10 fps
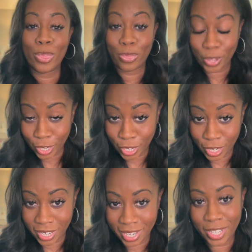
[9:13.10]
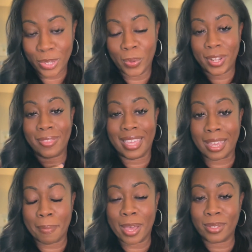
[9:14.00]
Third, you want to
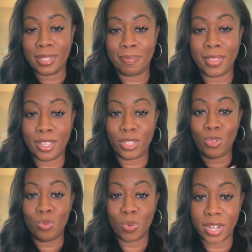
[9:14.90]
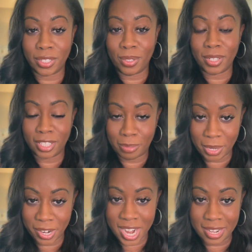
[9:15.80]
think about something you want to
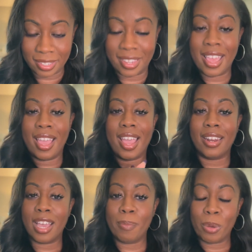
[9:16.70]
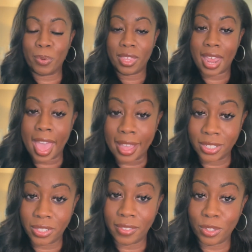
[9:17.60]
experience and come up with an
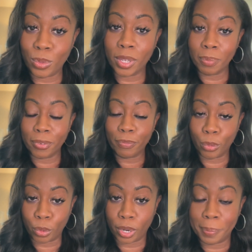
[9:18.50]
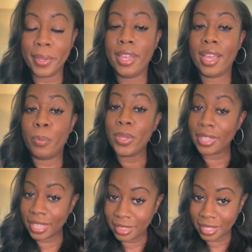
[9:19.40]
action that you can perform
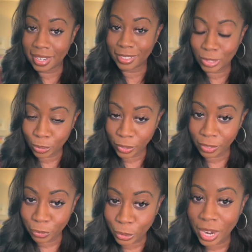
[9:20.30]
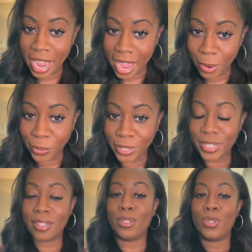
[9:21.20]
within the next 24 hours
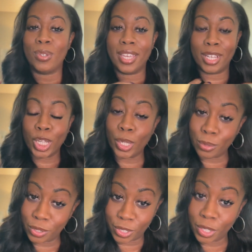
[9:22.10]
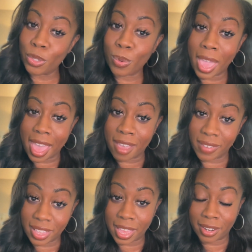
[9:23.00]
to get closer to
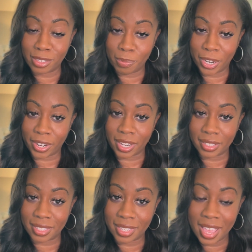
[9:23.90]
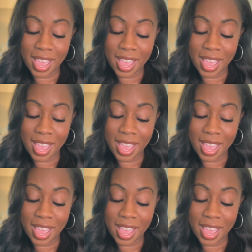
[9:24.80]
having that experience.